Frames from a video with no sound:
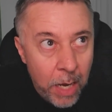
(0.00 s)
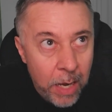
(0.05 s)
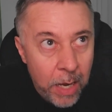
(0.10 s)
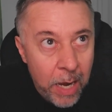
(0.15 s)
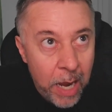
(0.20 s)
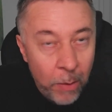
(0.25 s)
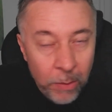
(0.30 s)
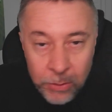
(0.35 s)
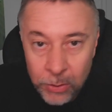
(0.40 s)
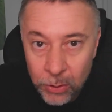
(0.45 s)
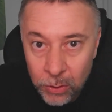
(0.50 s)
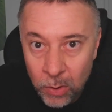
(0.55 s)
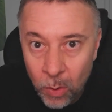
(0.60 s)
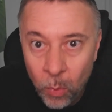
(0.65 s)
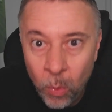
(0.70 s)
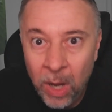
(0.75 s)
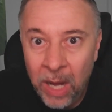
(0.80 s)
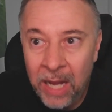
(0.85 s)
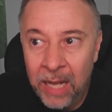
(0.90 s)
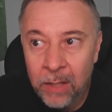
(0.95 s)
Now, it took a
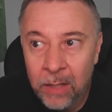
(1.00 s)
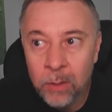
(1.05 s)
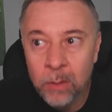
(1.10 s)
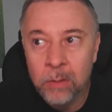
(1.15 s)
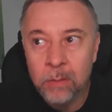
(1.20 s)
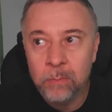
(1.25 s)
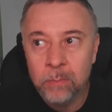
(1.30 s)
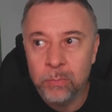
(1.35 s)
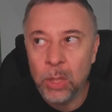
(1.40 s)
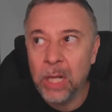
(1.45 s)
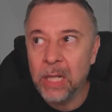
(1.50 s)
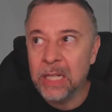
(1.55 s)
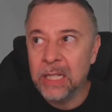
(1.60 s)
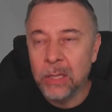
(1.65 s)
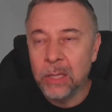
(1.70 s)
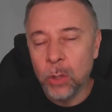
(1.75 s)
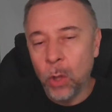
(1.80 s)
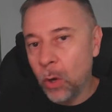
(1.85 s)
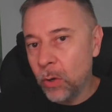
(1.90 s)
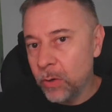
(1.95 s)
while, probably
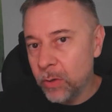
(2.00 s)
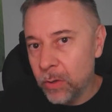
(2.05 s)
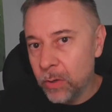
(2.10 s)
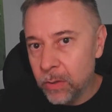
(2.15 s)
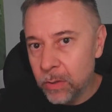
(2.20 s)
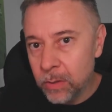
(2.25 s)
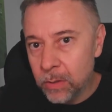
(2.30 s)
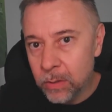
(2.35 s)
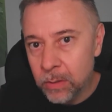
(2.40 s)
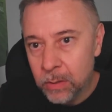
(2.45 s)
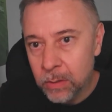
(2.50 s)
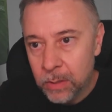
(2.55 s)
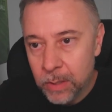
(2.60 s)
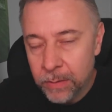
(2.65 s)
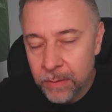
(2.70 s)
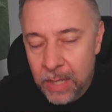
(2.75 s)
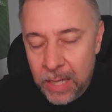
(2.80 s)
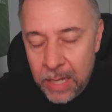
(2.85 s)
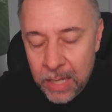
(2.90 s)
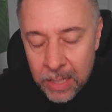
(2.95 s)
longer
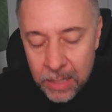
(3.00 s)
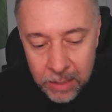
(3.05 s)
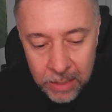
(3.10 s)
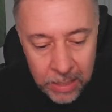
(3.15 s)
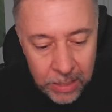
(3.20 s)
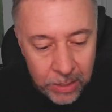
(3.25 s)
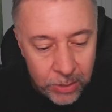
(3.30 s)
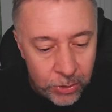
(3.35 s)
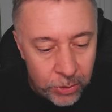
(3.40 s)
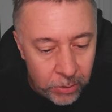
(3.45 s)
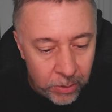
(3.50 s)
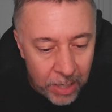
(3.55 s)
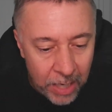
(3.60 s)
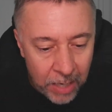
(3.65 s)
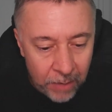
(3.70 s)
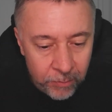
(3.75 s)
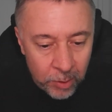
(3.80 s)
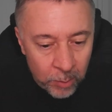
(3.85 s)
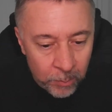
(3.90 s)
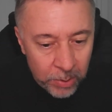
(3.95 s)
than it should
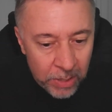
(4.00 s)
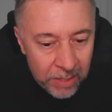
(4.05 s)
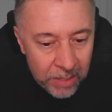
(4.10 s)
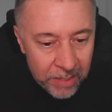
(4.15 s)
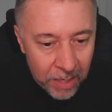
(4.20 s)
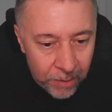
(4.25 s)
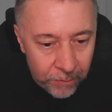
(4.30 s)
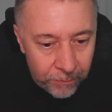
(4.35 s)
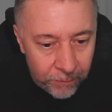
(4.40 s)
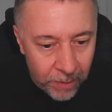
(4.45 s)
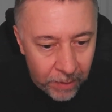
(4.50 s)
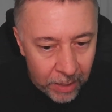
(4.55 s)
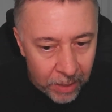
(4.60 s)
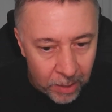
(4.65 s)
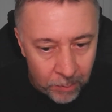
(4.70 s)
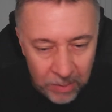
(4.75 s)
have to complete that event.